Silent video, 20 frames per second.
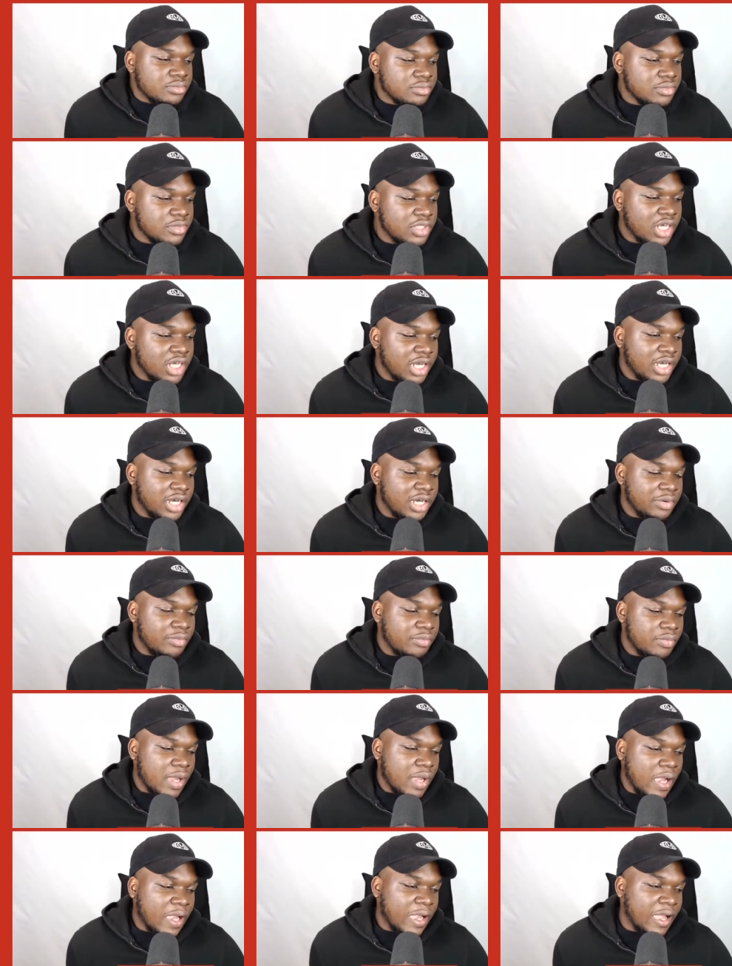
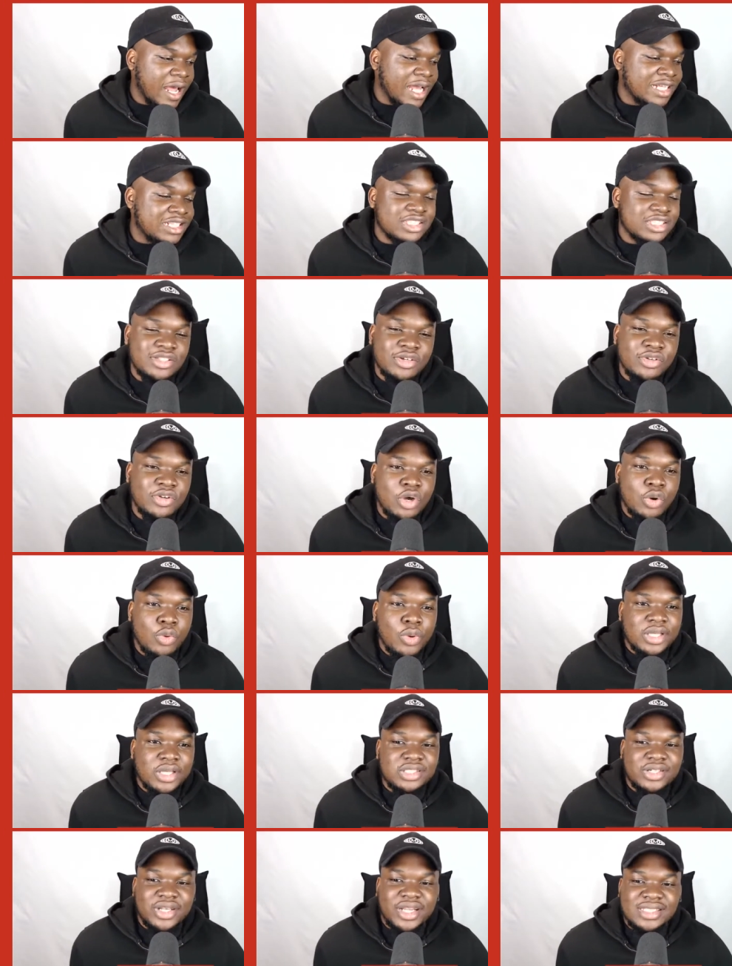I just don't know what it's
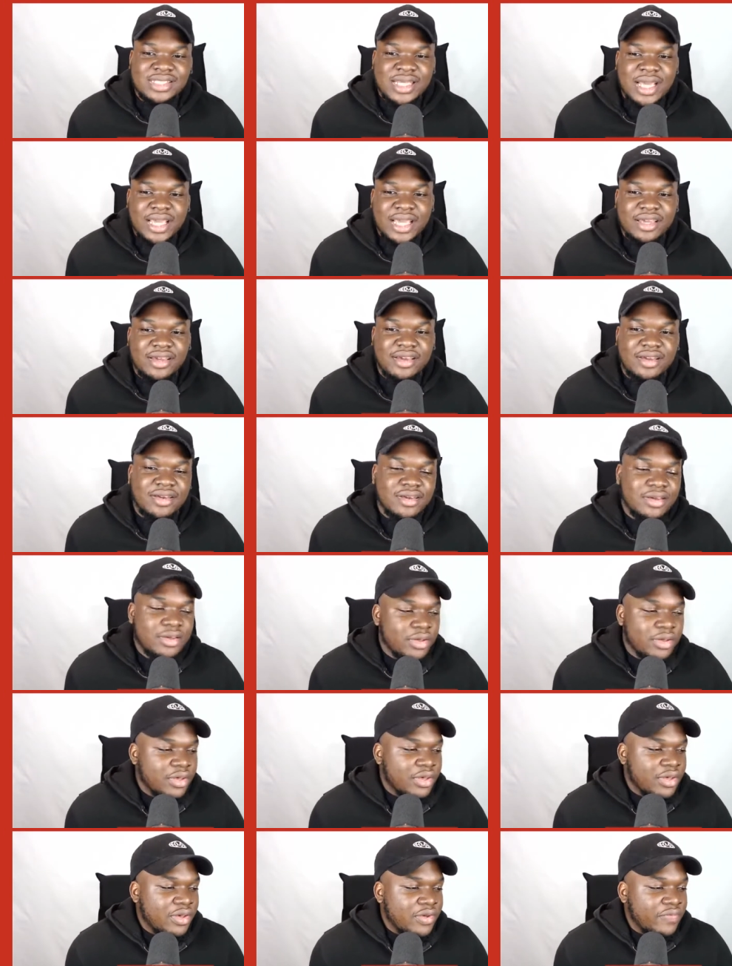gonna take
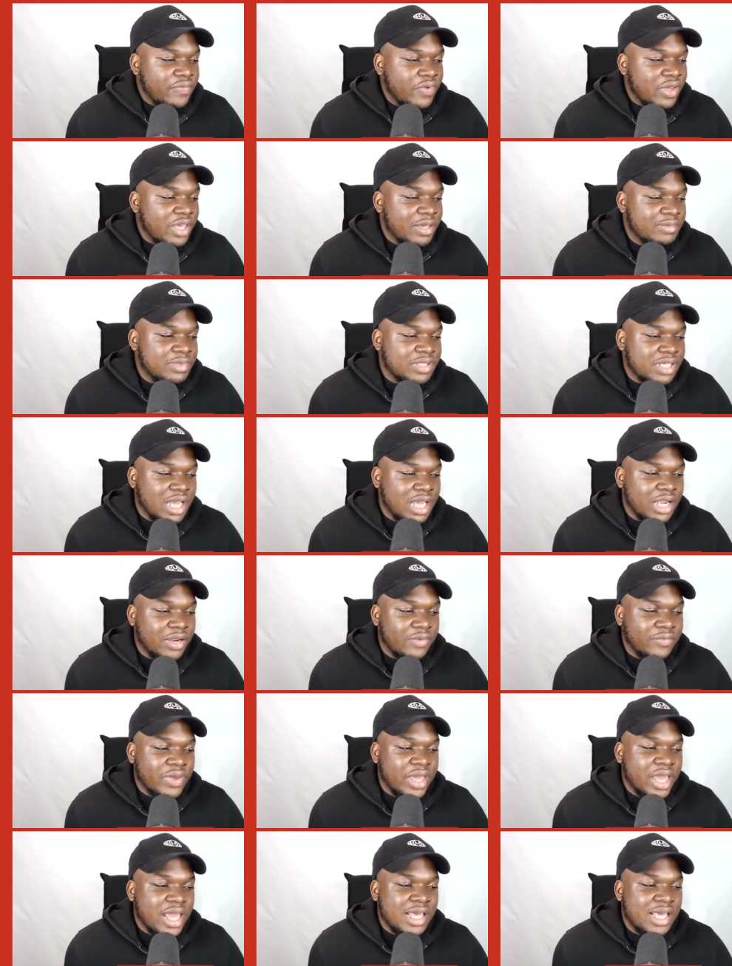for him to kind of
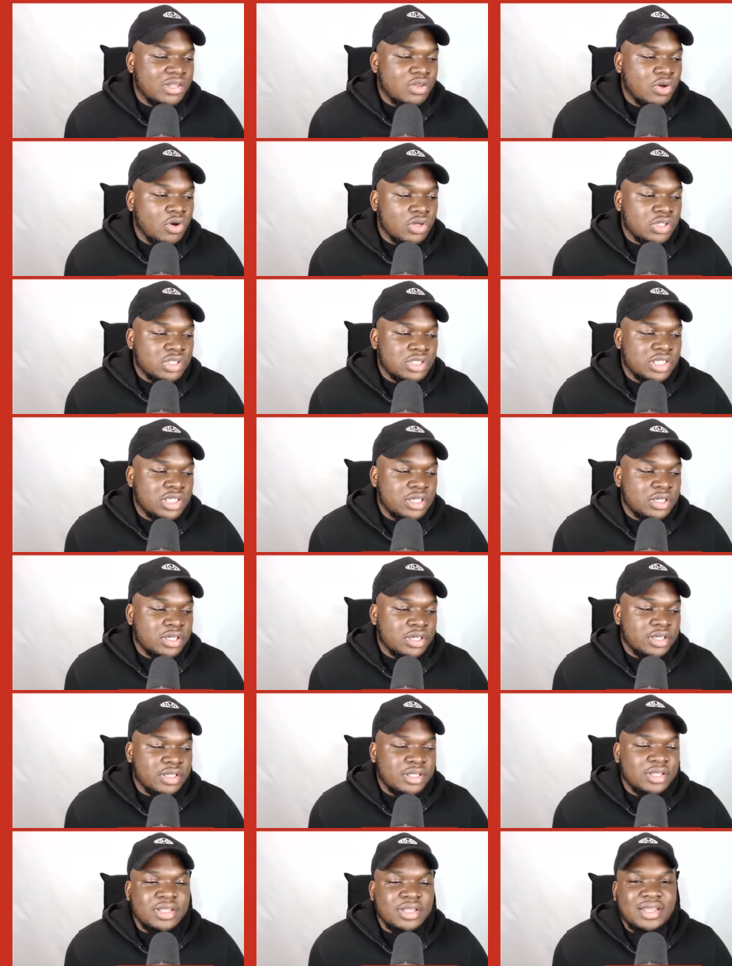head on
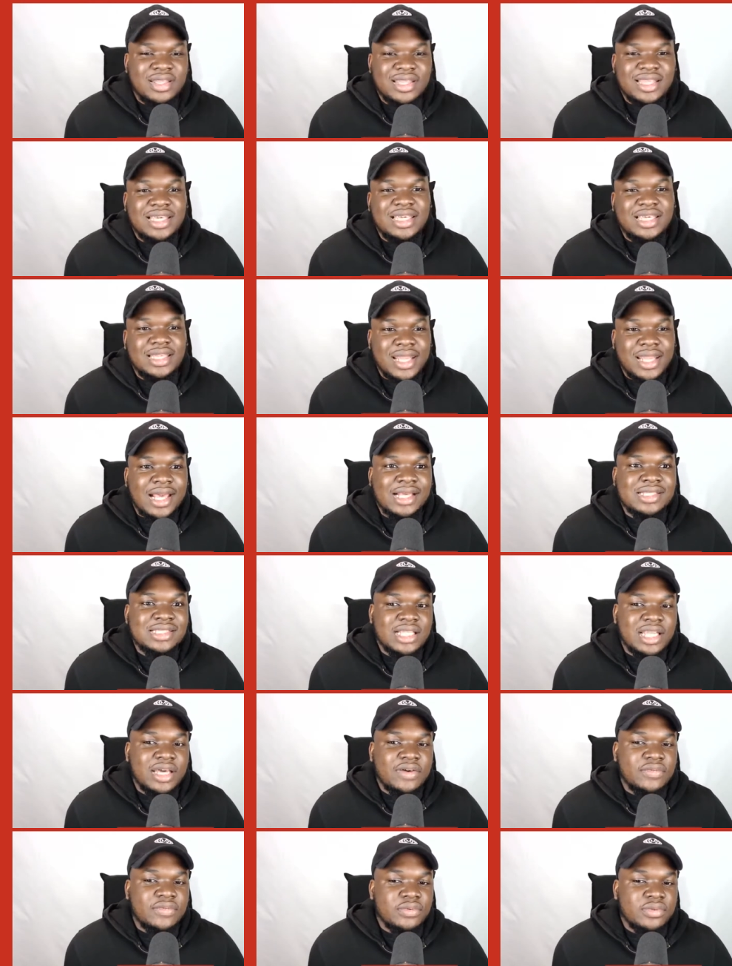to the next
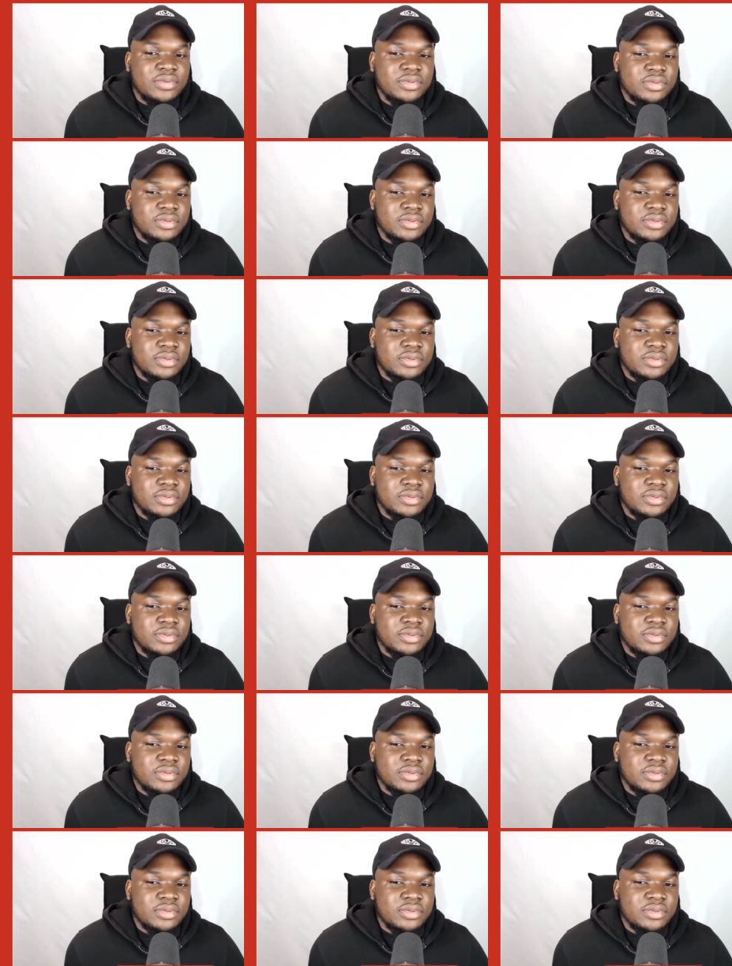level.